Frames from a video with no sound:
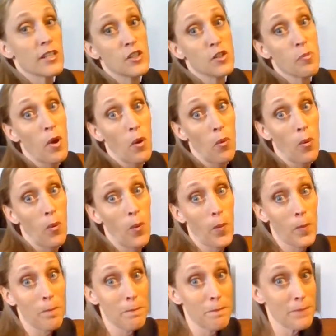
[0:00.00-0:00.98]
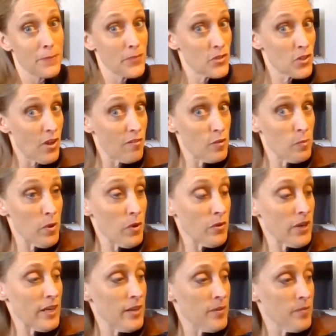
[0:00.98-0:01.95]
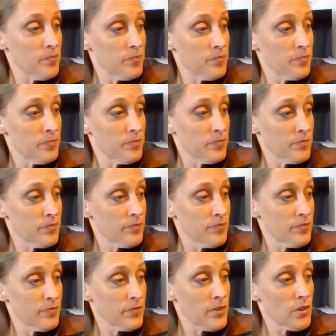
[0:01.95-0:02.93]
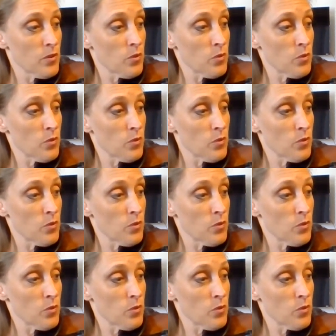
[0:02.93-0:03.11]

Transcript: That's your bow. So have your bow ready. 1, 2,